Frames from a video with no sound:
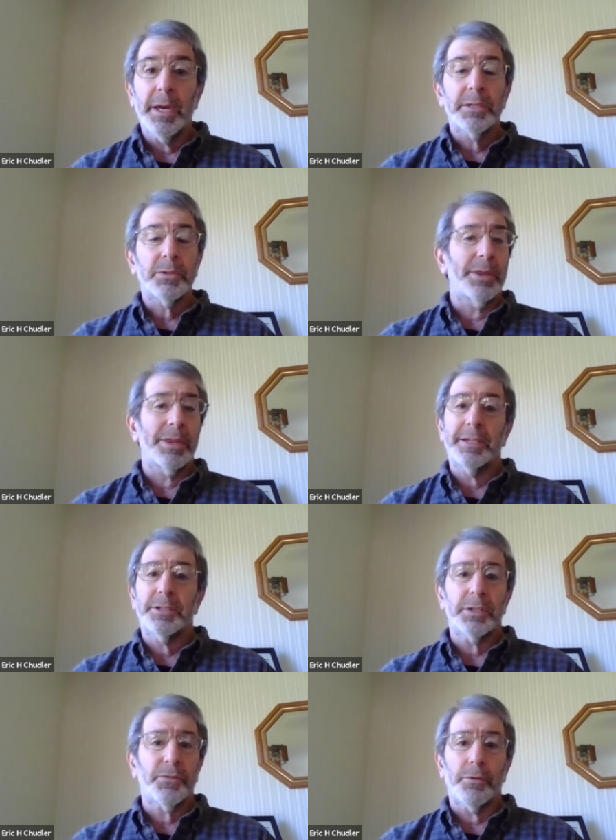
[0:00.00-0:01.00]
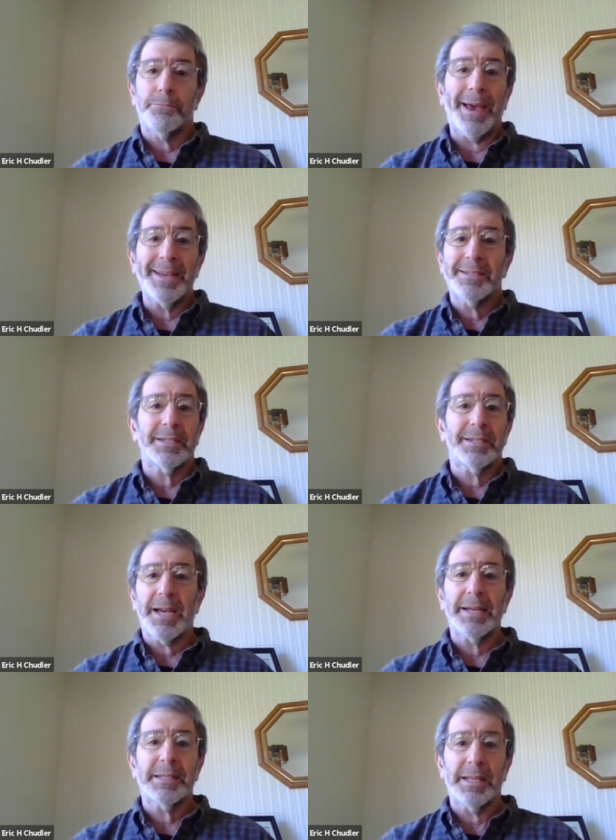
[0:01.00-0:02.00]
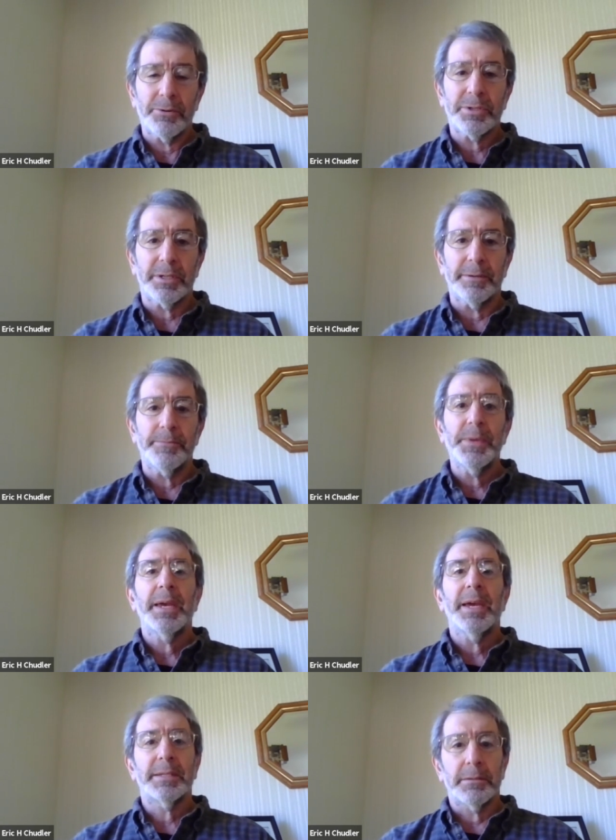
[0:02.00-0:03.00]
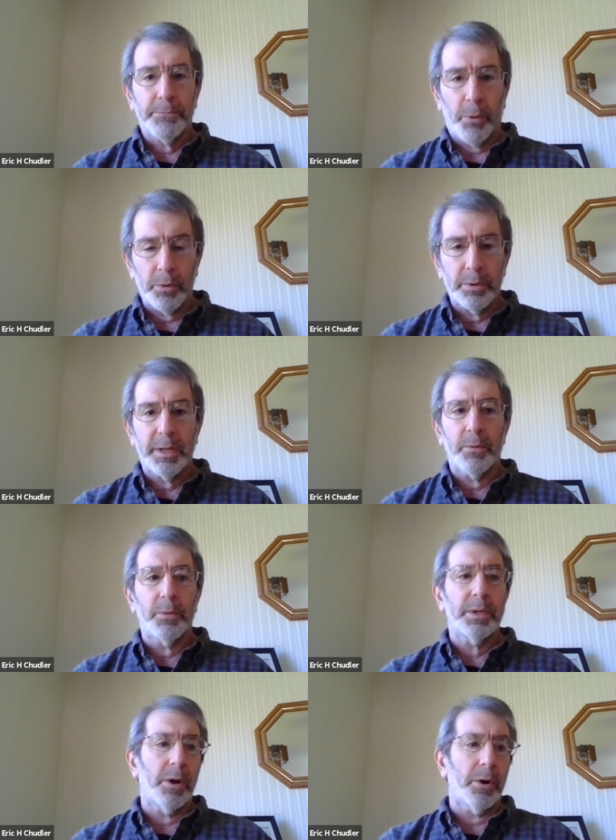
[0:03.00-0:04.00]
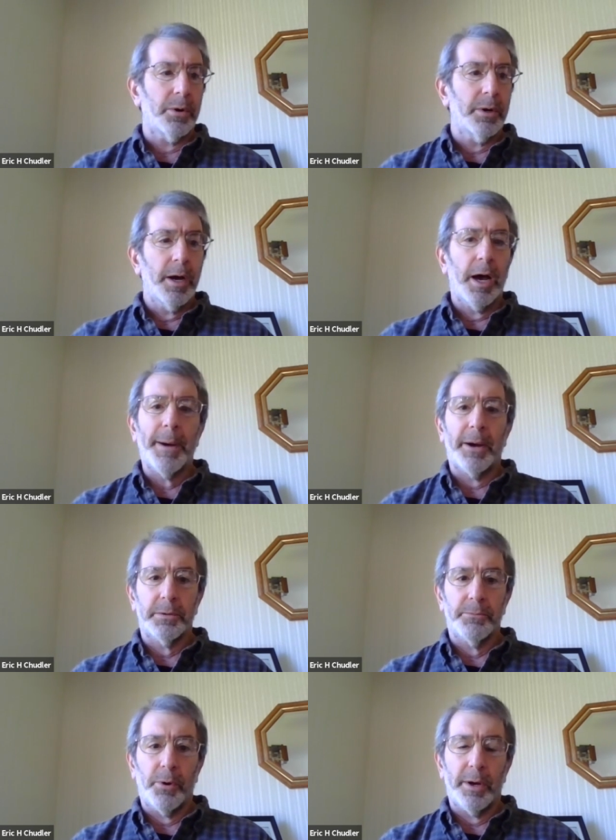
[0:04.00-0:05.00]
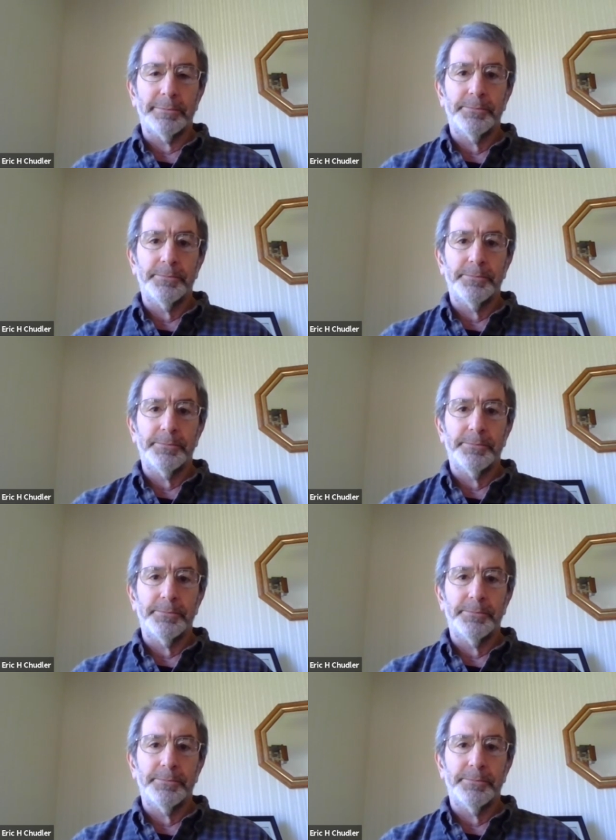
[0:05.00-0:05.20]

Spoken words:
So I think just for basic science literacy, it's important that we know about the brain.